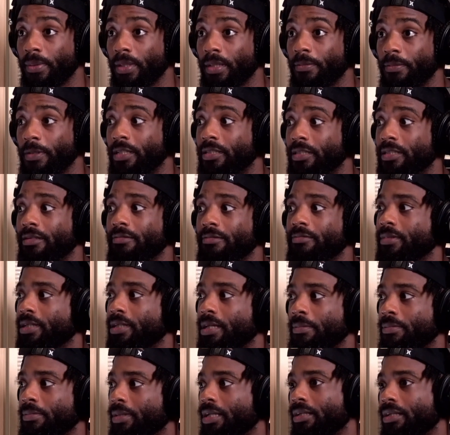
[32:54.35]
because I'm
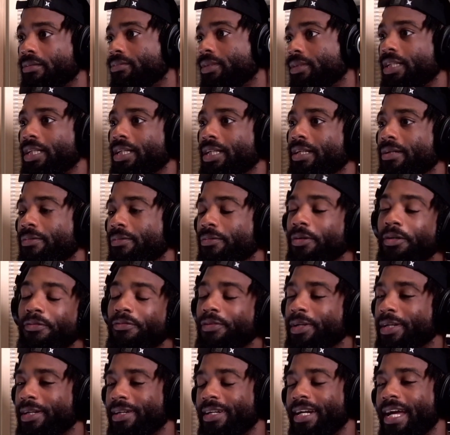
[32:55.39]
like, we'll
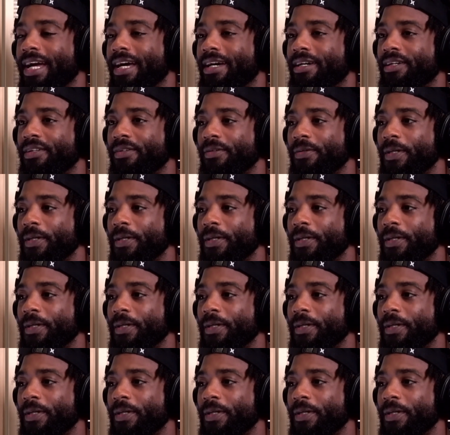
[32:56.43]
figure it out.